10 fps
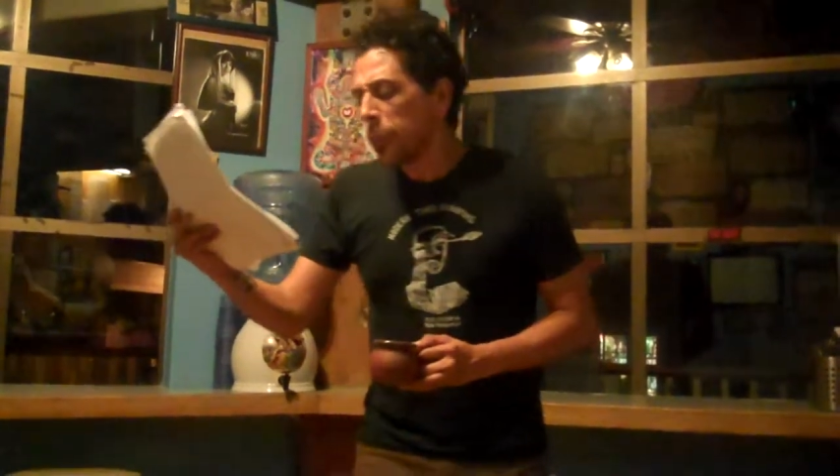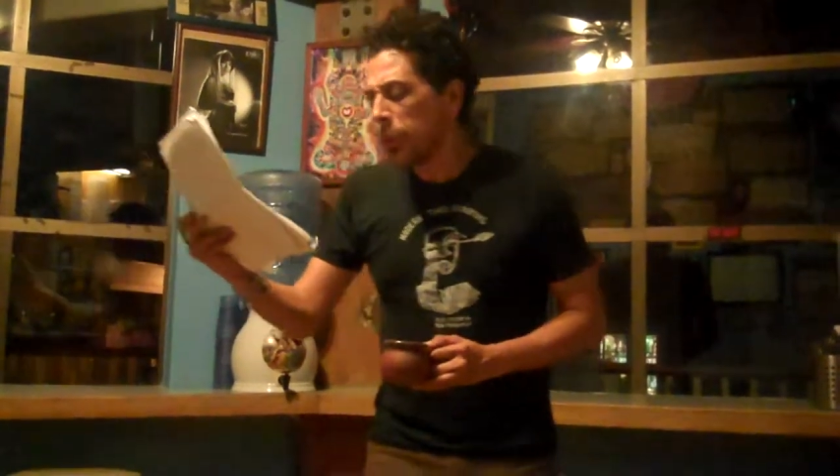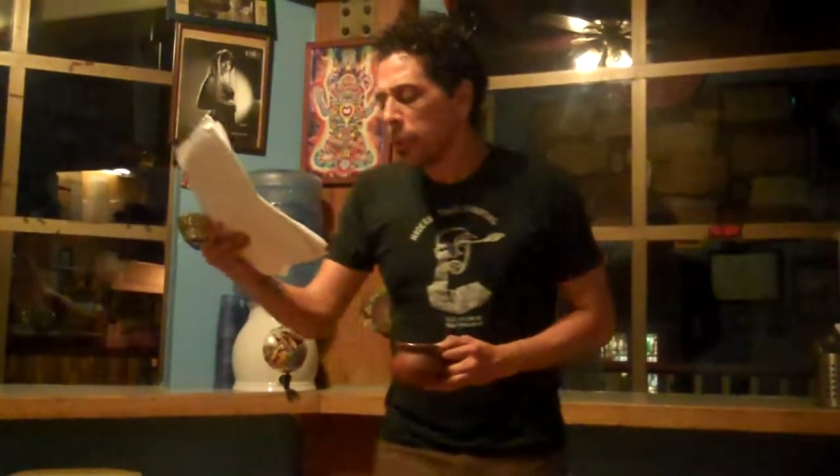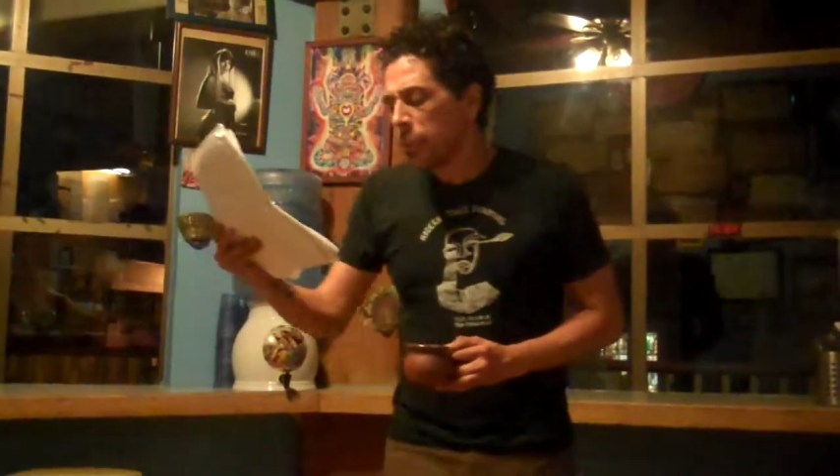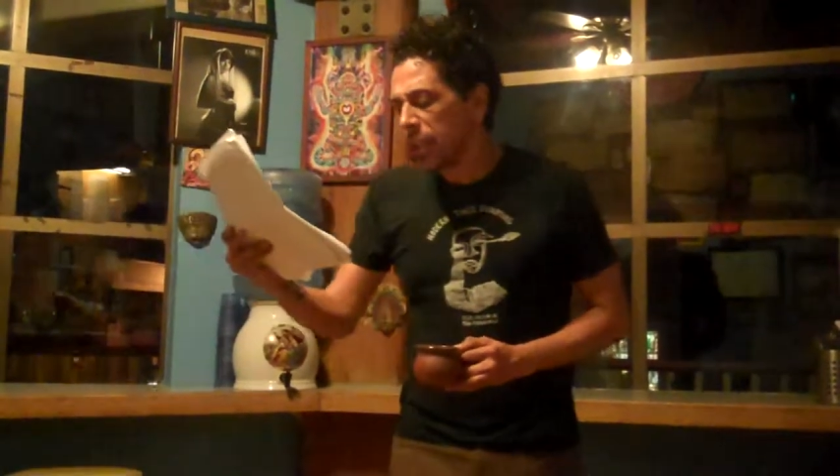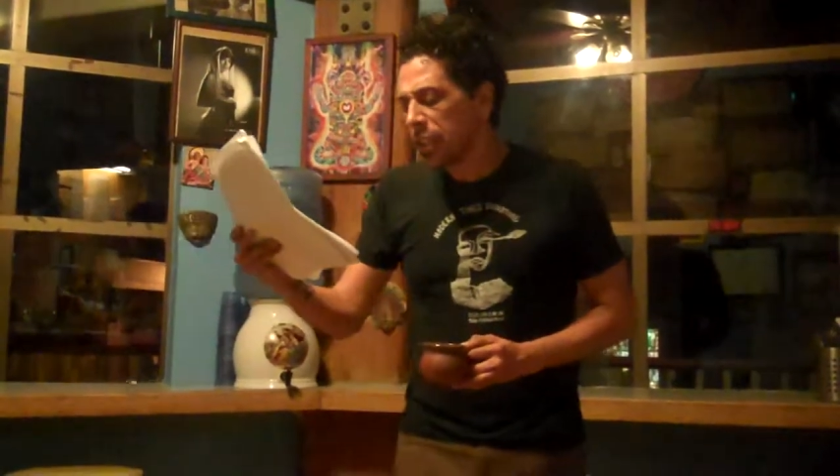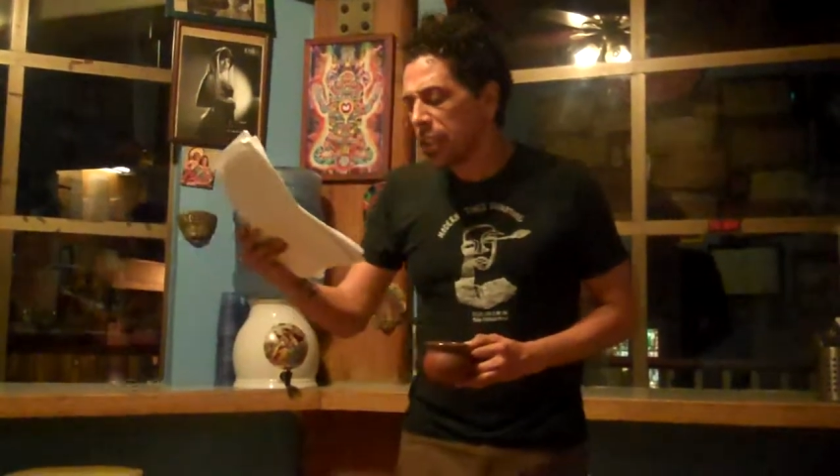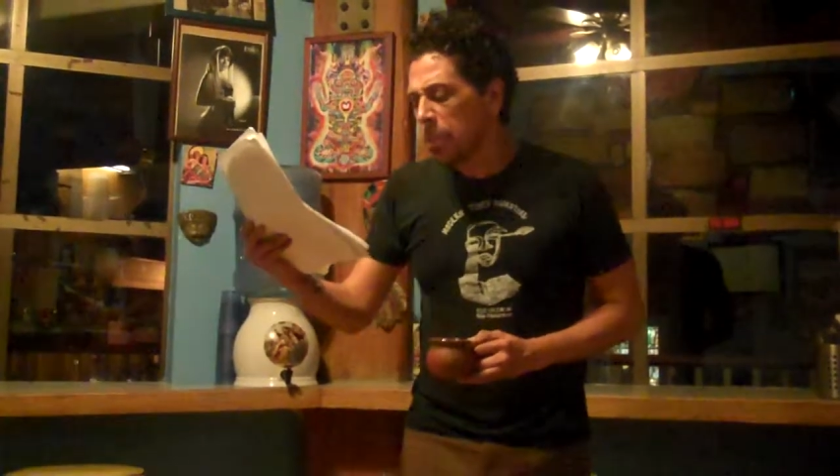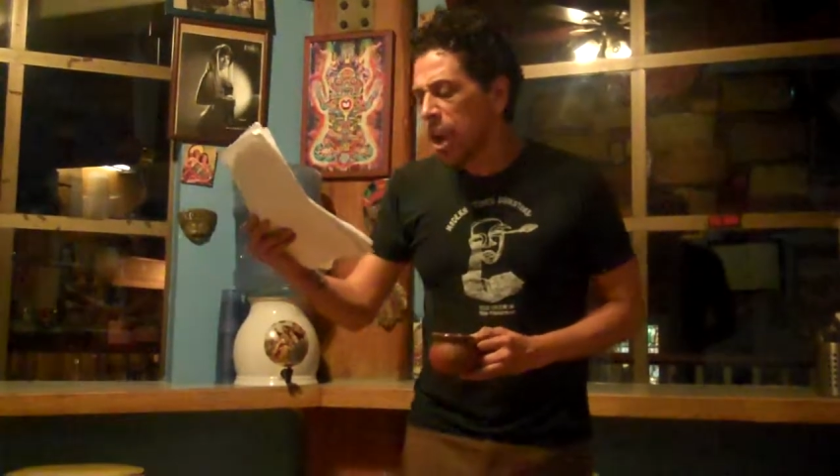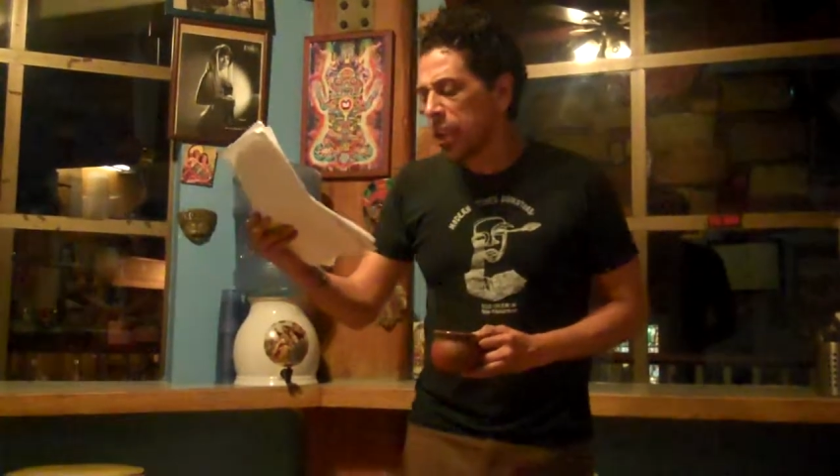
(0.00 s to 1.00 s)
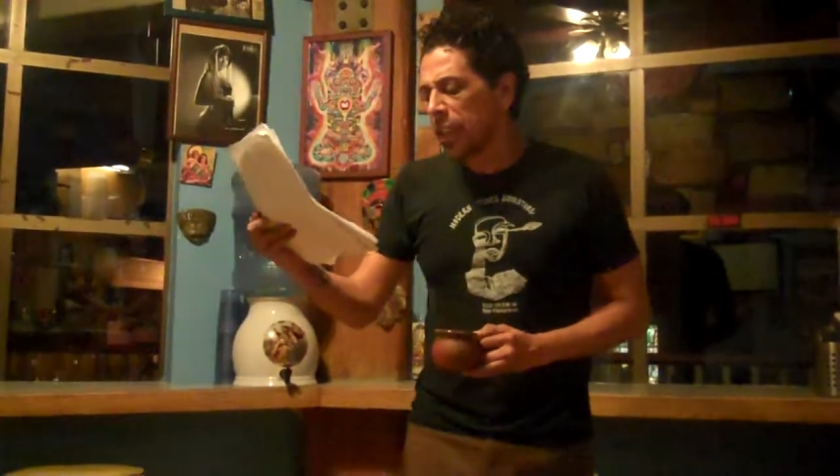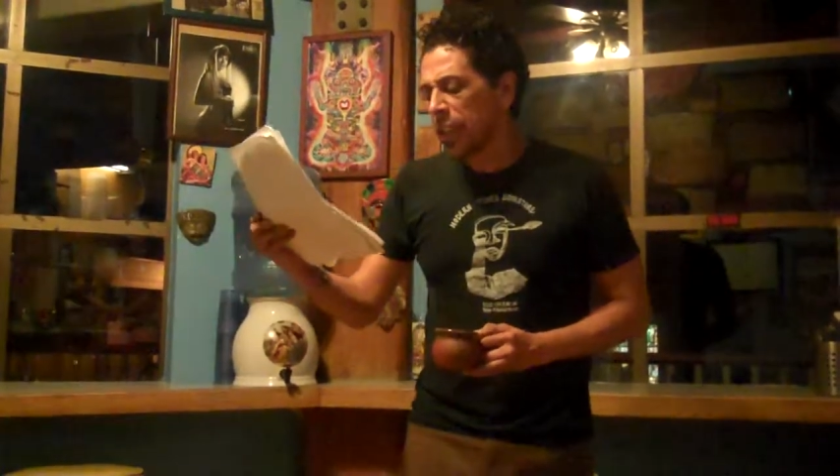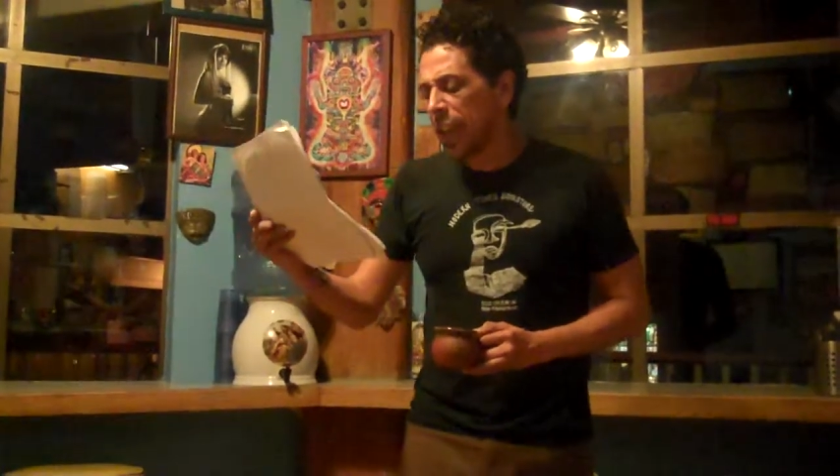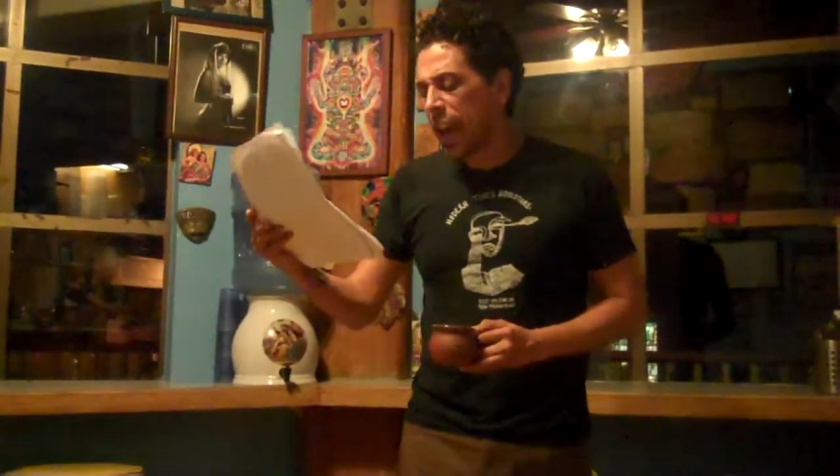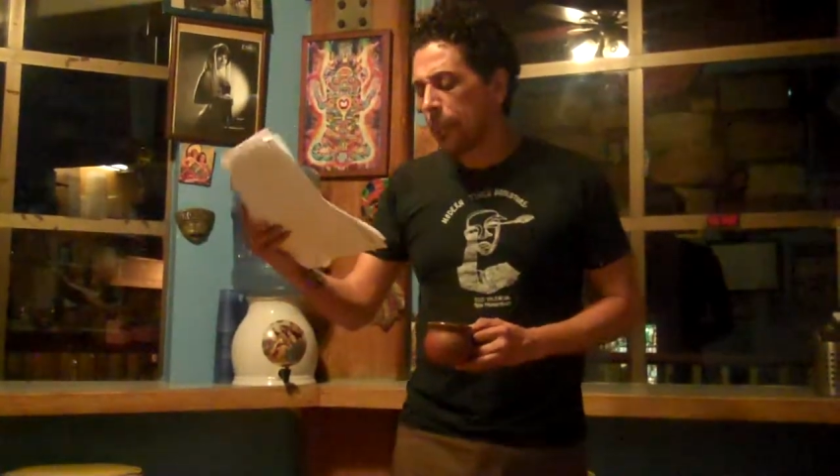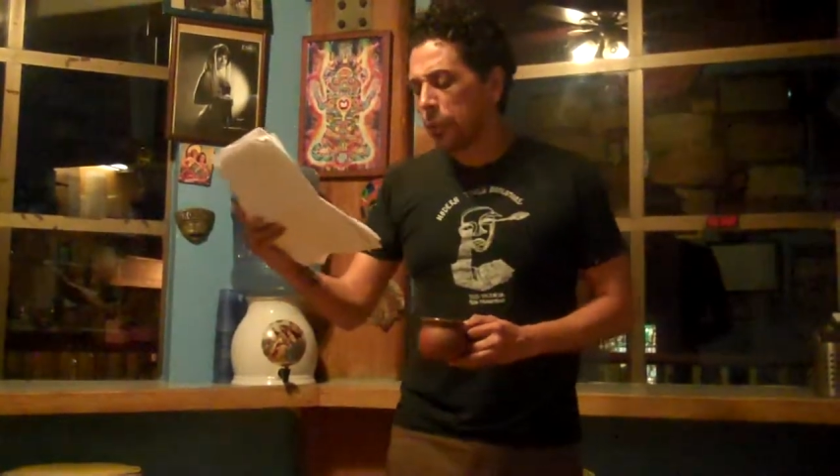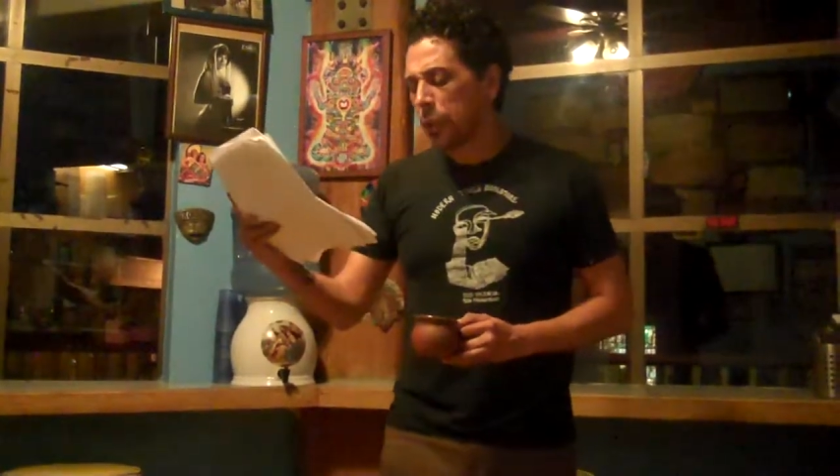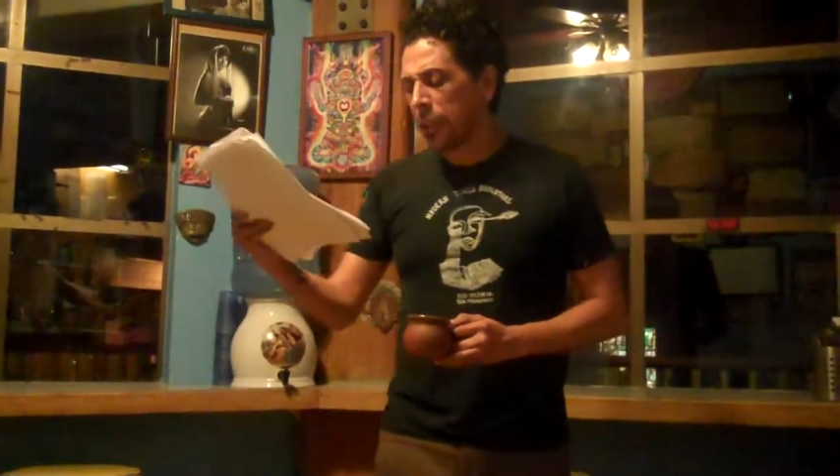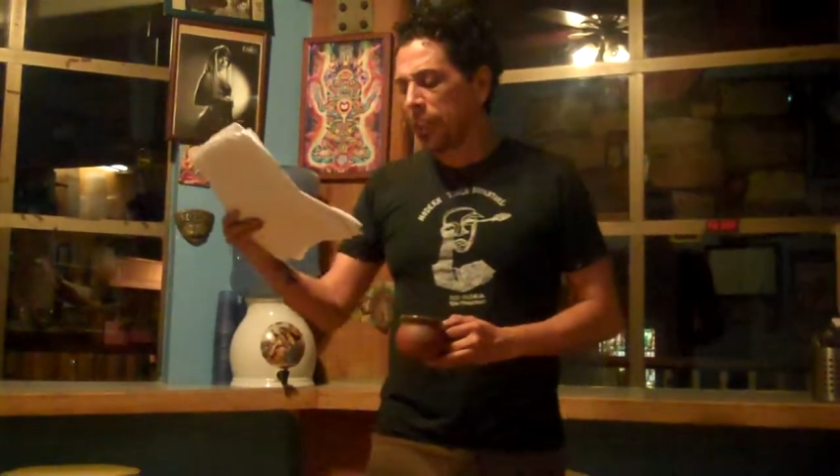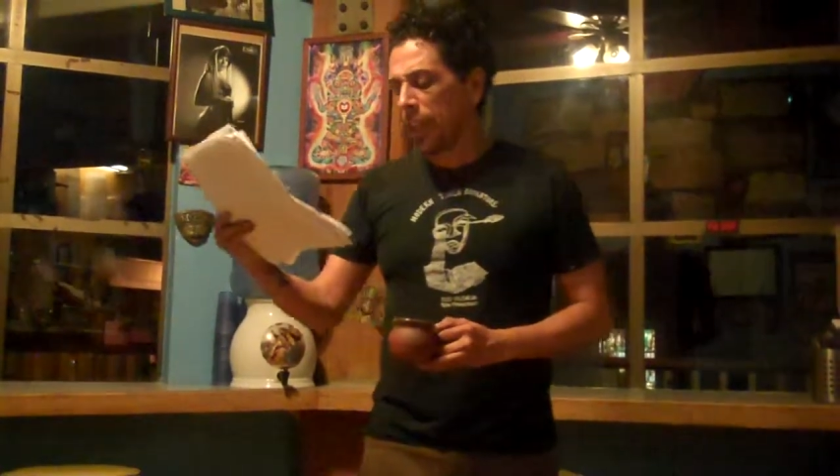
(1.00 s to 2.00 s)
with a red smocking cap
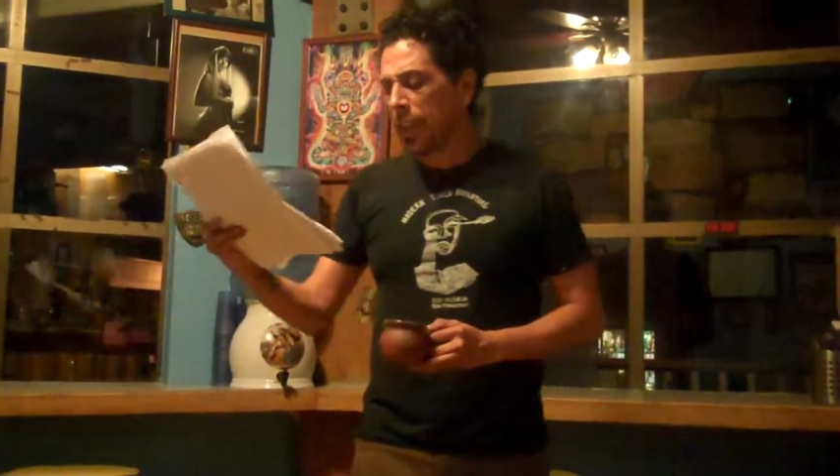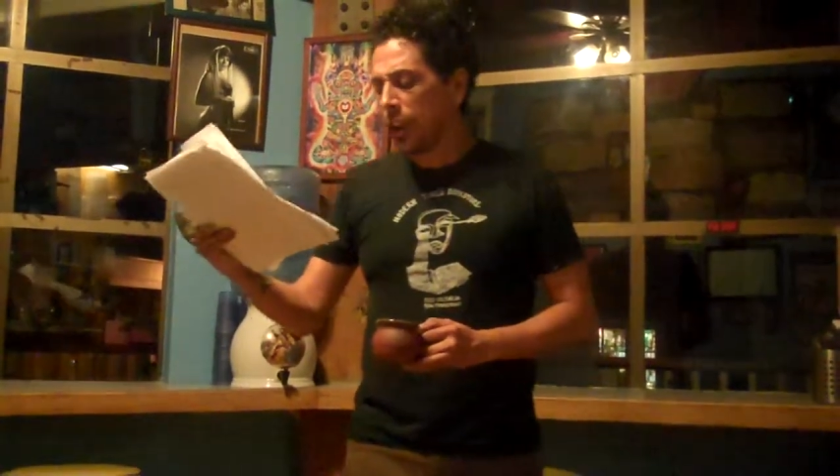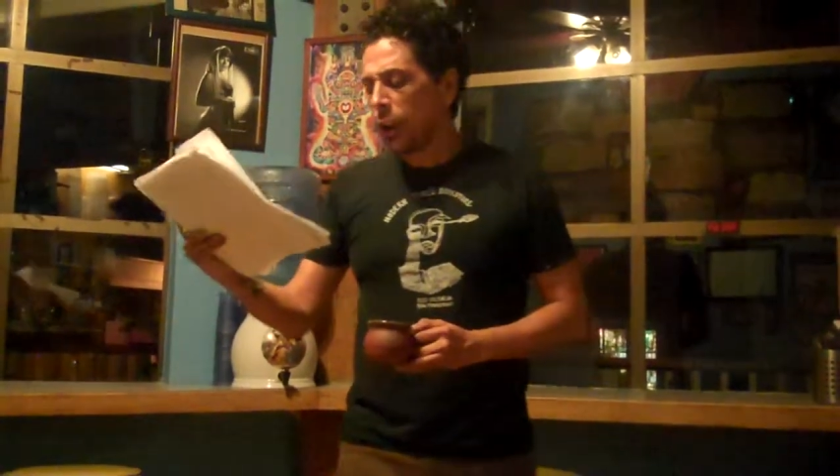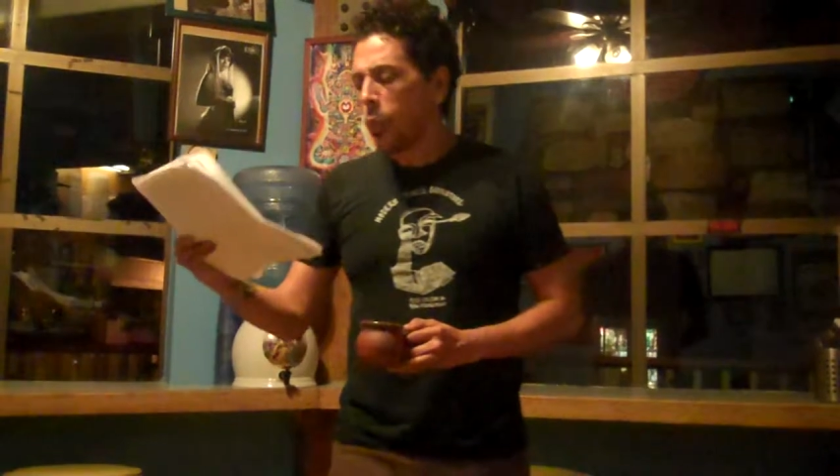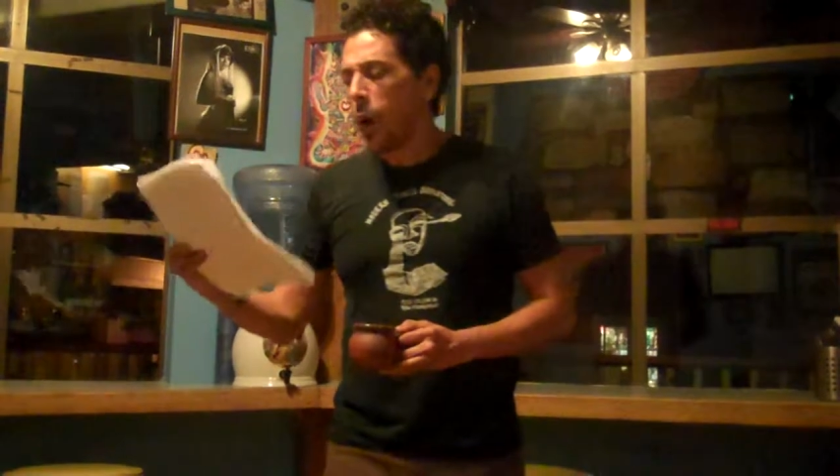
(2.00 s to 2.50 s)
looking like a